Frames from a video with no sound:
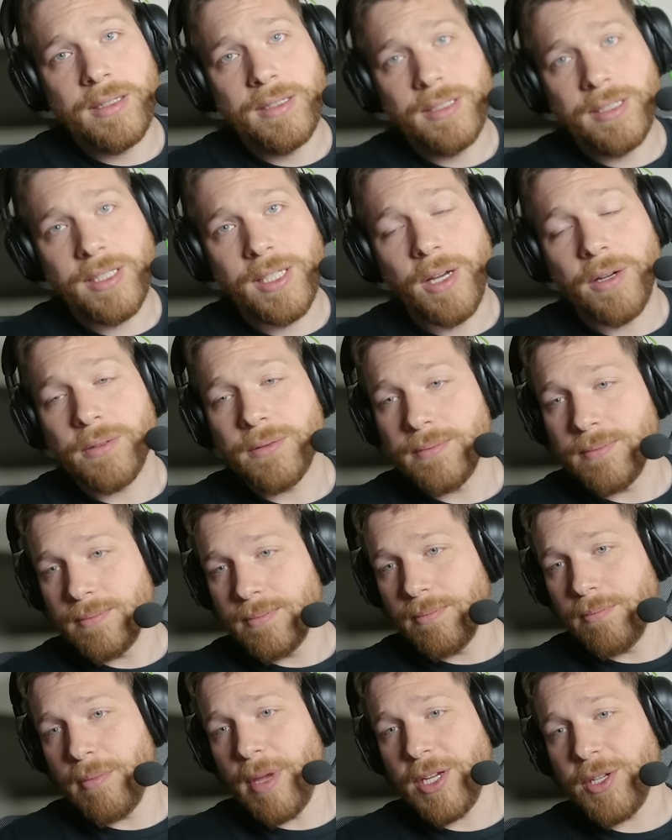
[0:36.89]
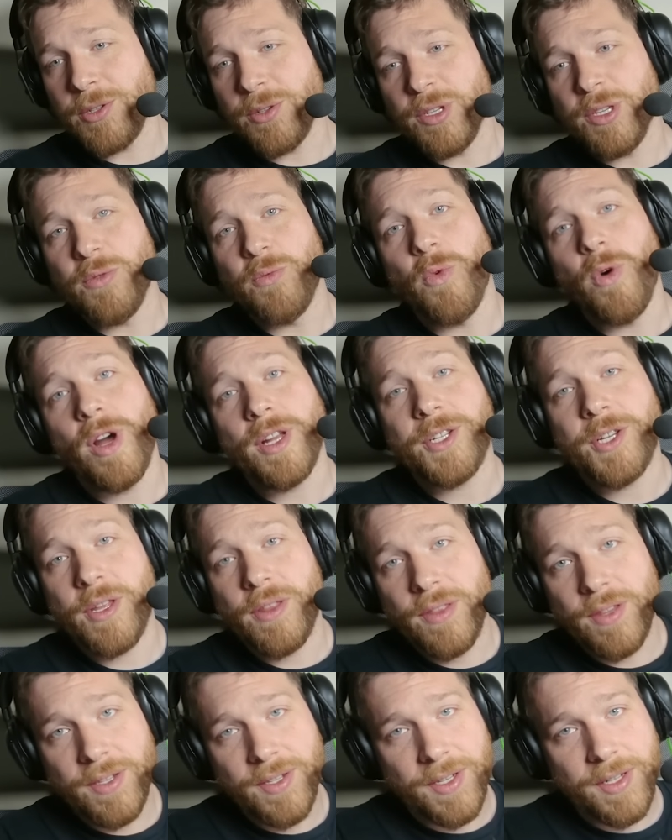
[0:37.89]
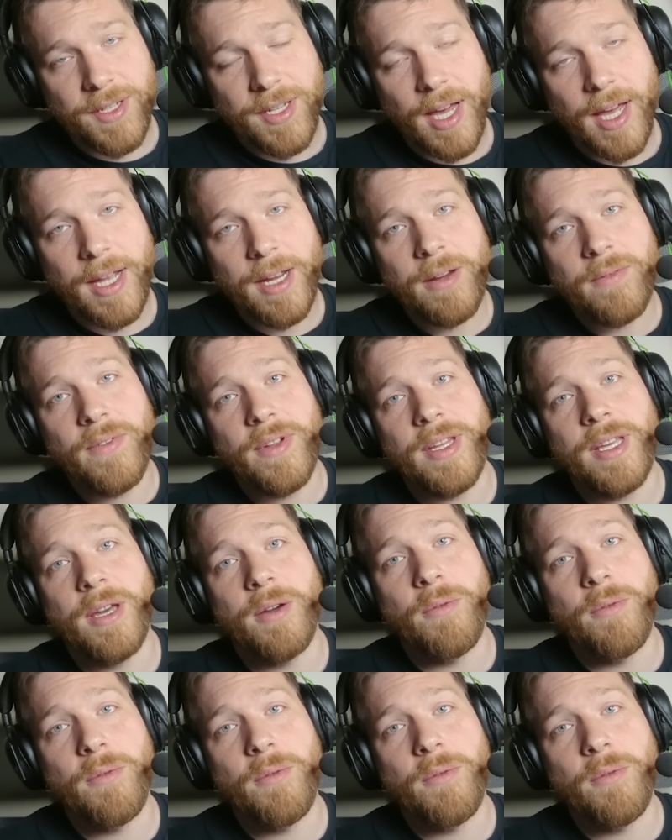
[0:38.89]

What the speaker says: So, make sure you watch this entire video